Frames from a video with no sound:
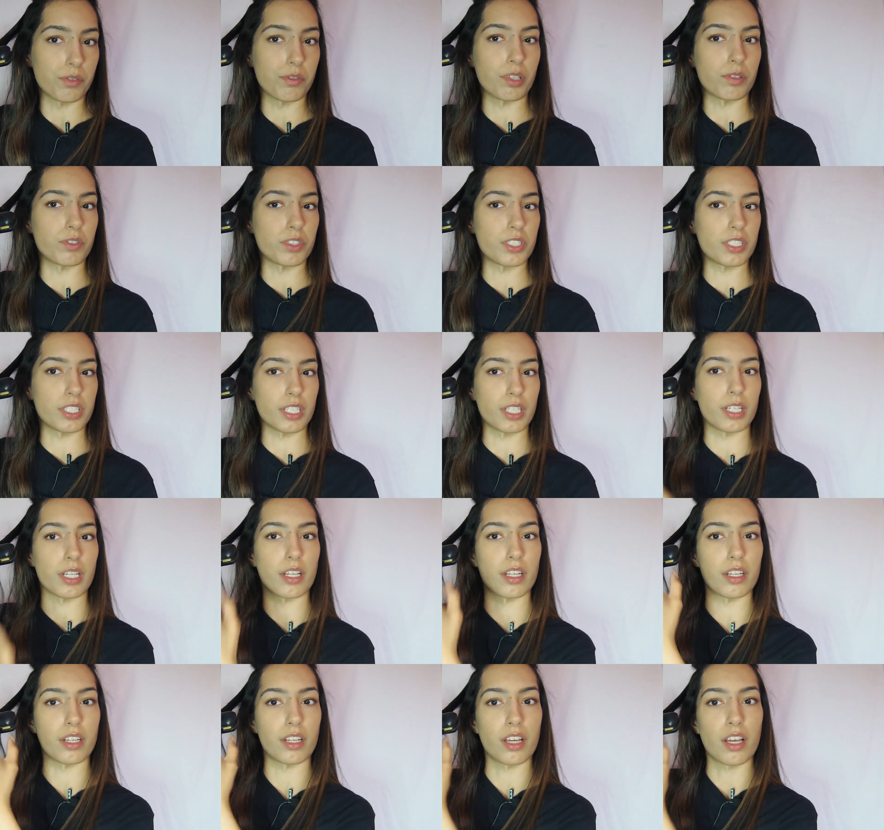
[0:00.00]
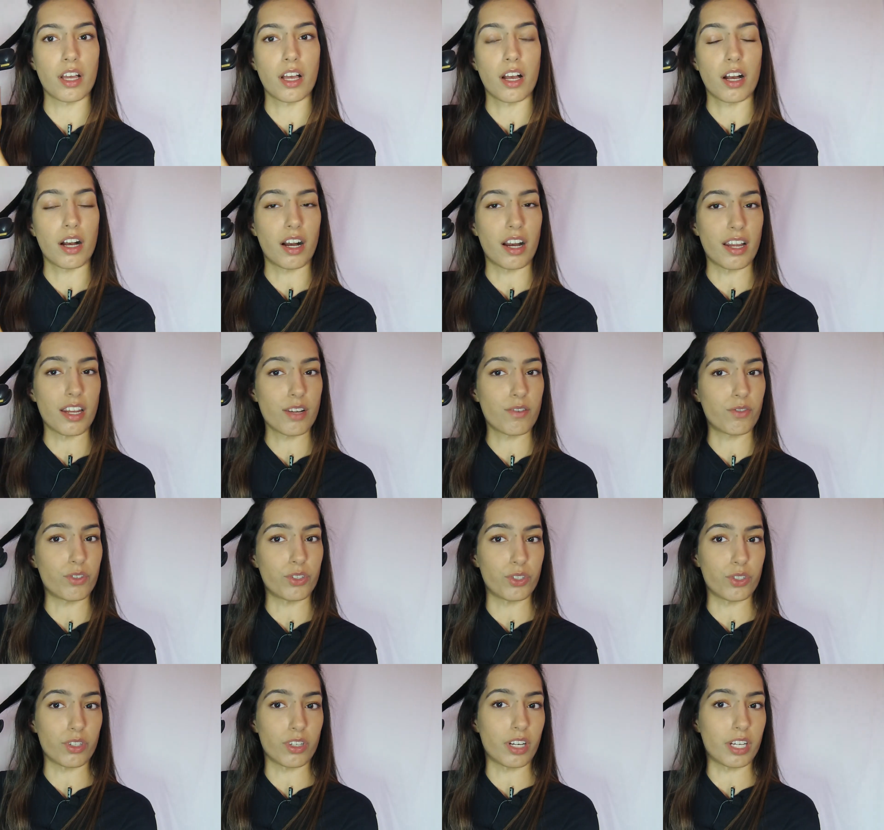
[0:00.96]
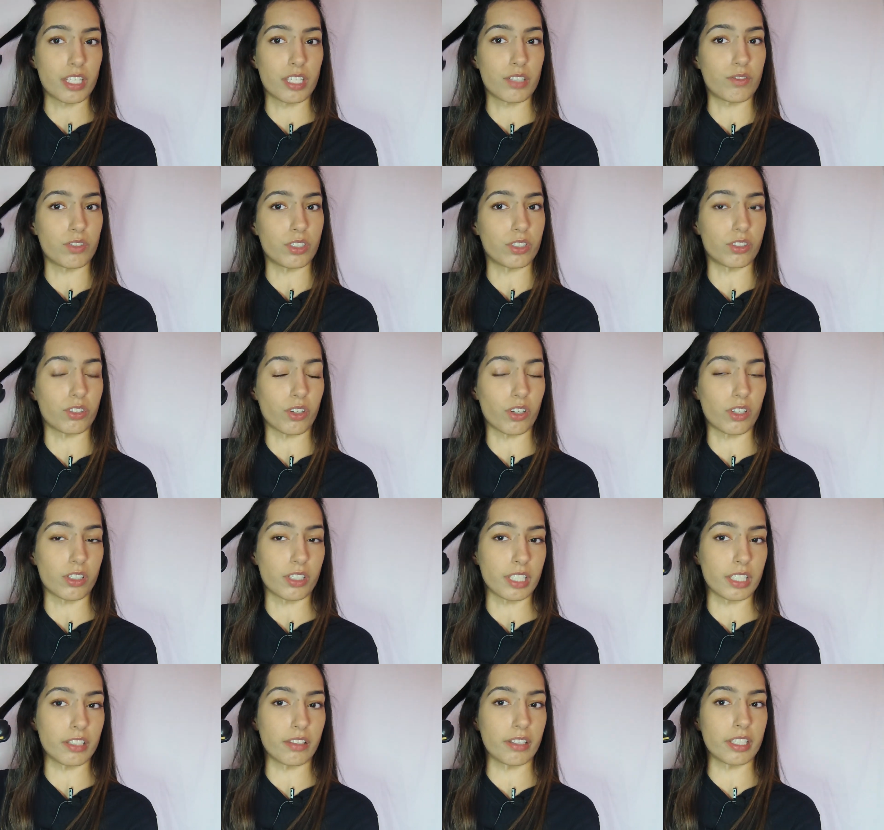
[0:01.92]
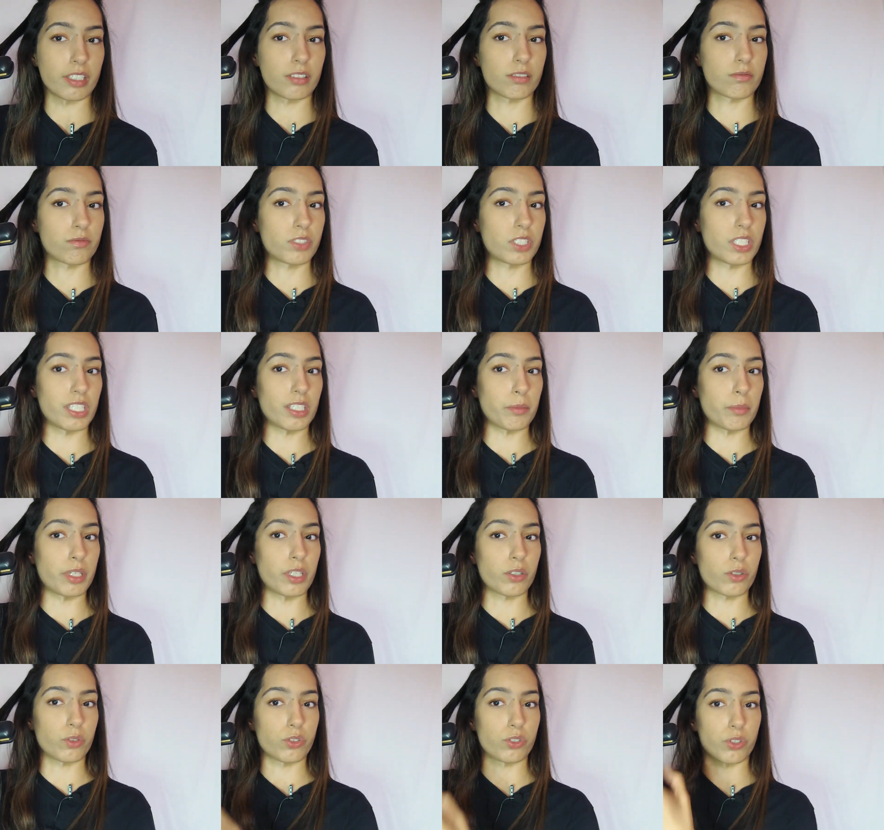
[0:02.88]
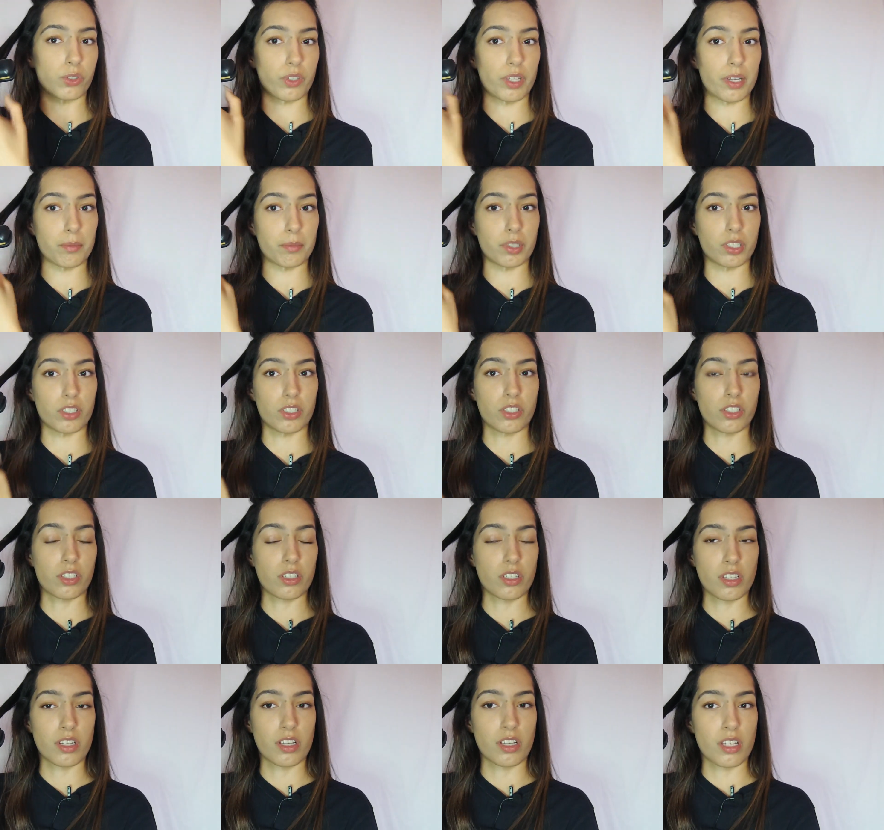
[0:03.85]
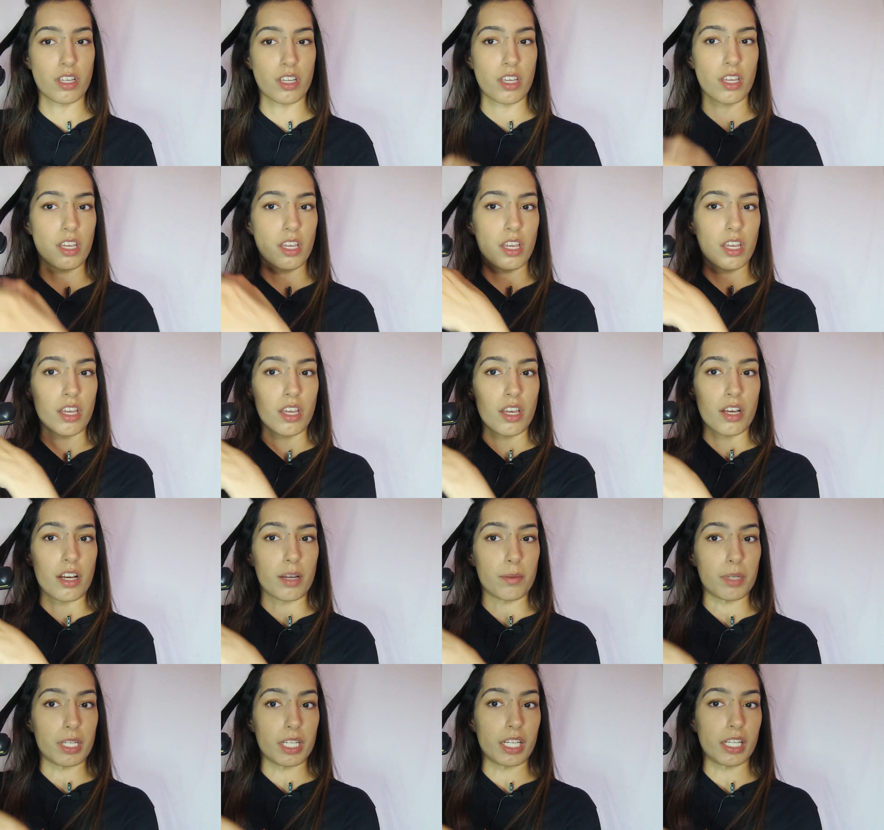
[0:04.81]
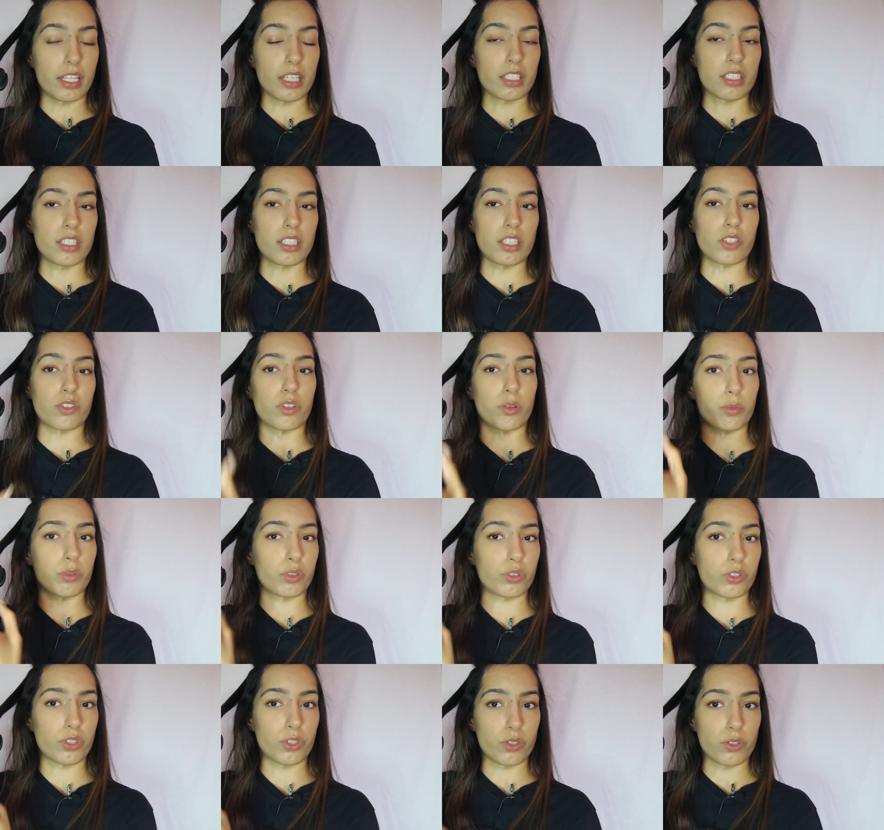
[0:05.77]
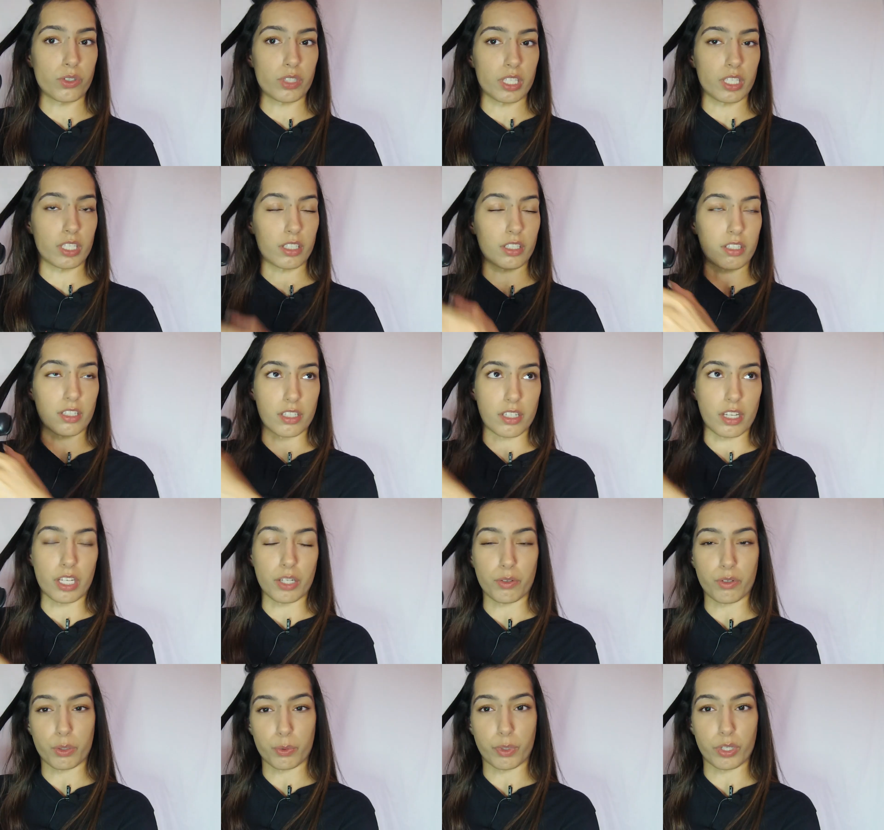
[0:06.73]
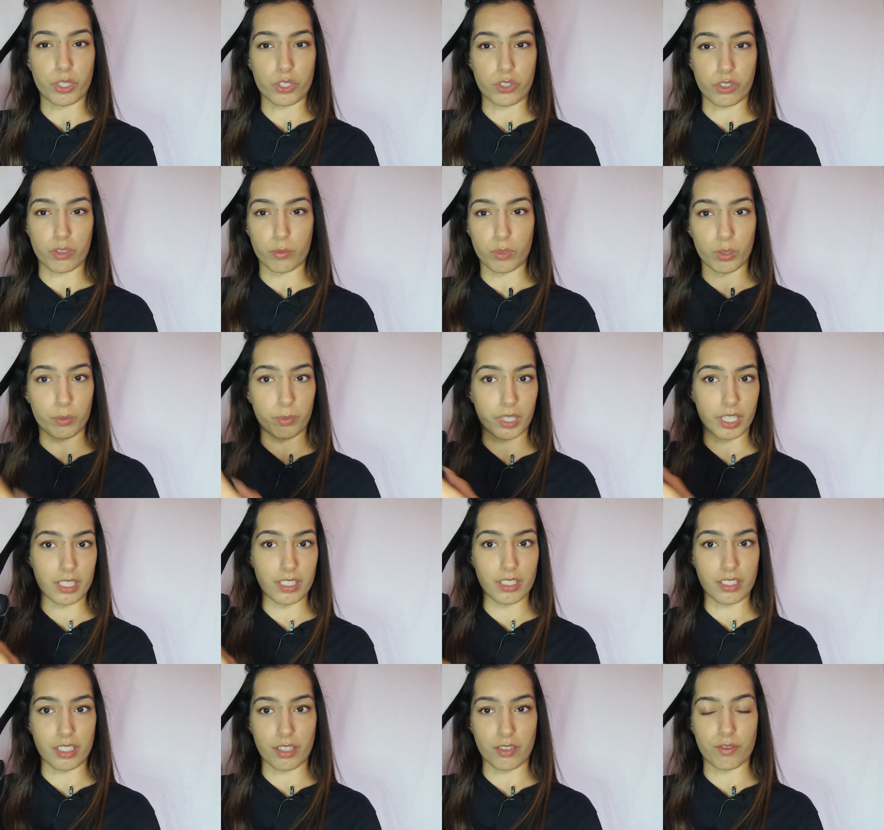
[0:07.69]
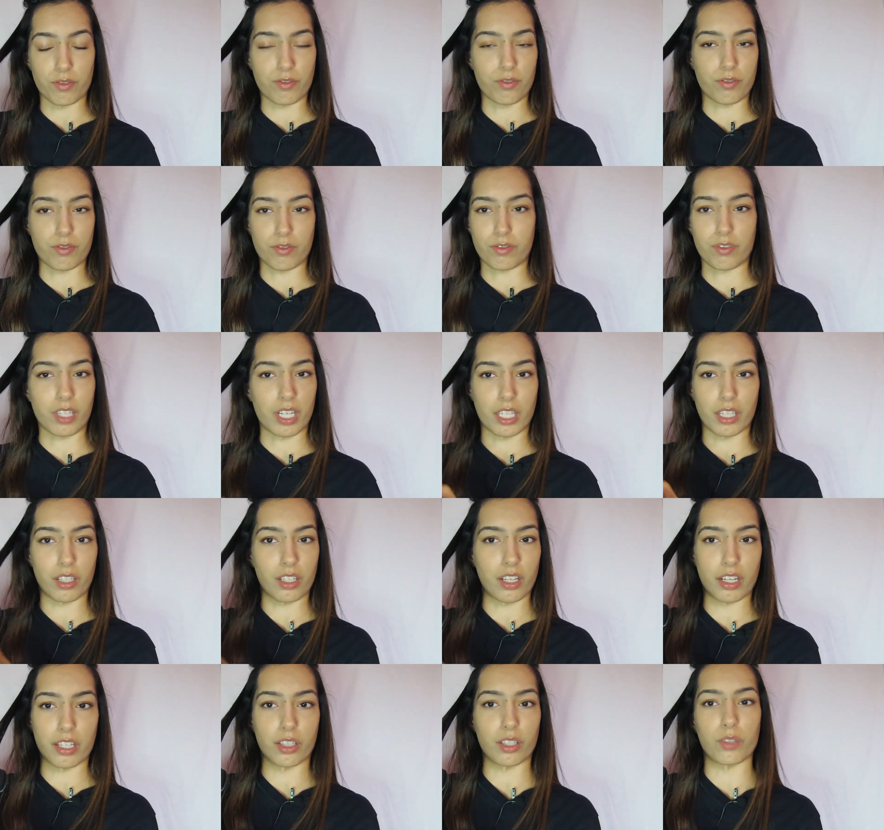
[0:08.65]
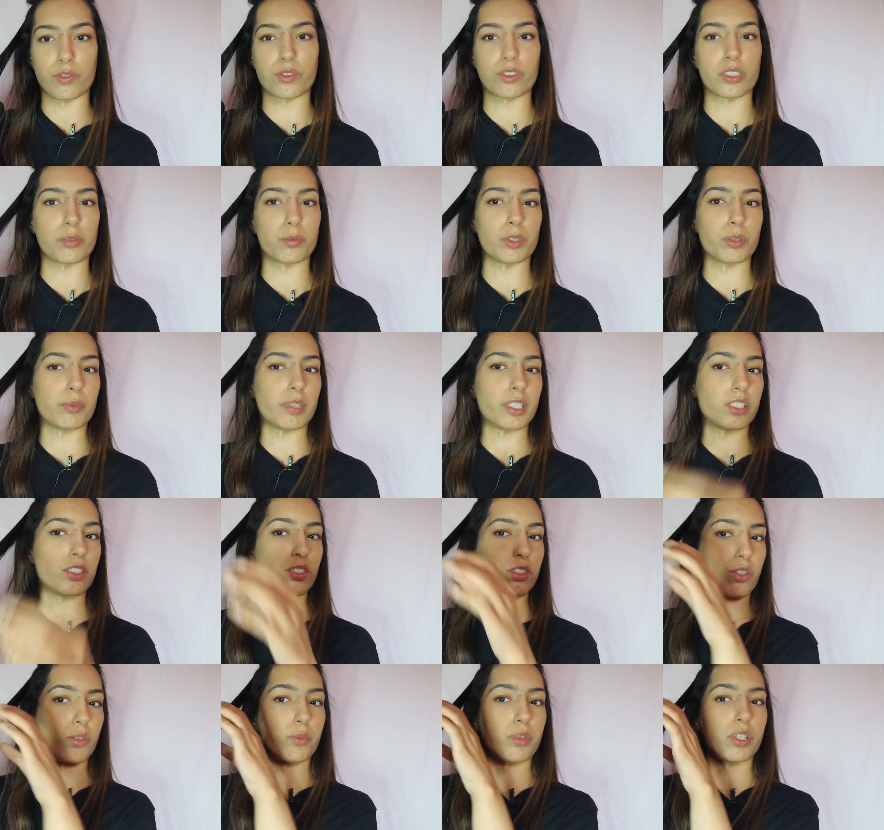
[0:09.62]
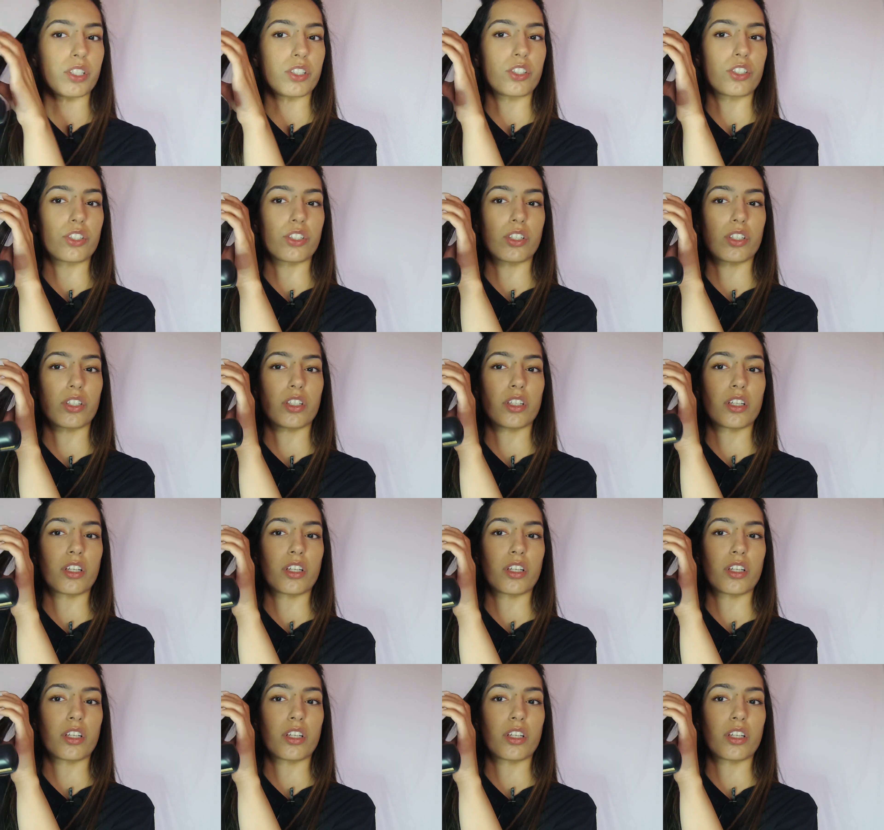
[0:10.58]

I've ever seen. And I never, I never thought I'd like seeing a medical show that much. I mean, I like seeing criminal shows. Like, does anyone watch Criminal Minds? I've, I, I love Criminal Minds so much.